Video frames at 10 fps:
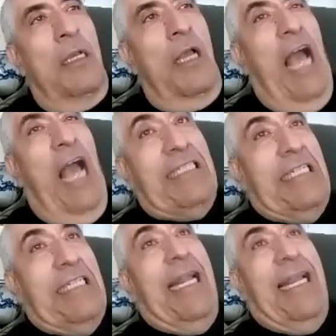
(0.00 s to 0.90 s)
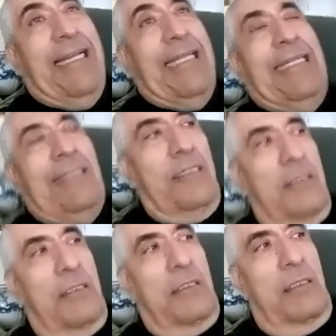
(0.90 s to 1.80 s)
I
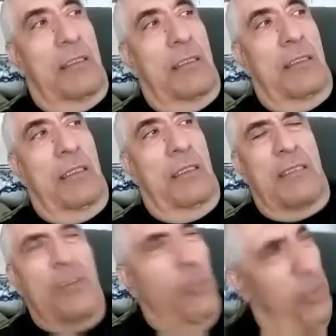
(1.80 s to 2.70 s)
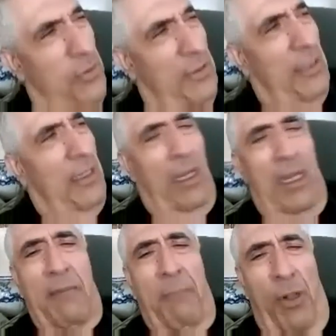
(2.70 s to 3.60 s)
like said, well,
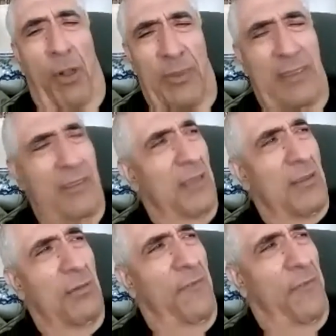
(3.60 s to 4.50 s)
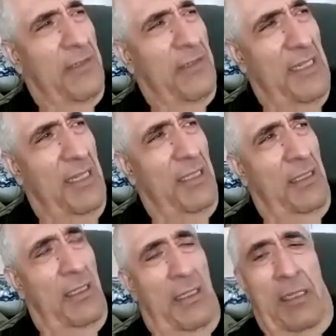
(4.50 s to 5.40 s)
Alec Baldwin? Yeah. Who the fuck is he?
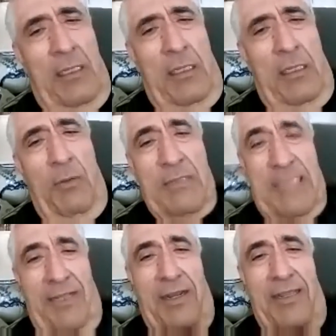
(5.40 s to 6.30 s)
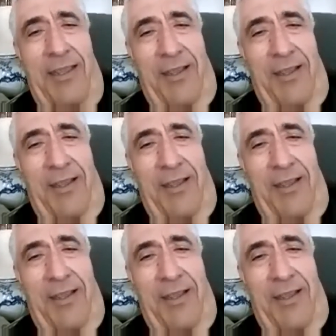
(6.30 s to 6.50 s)
He was telling me.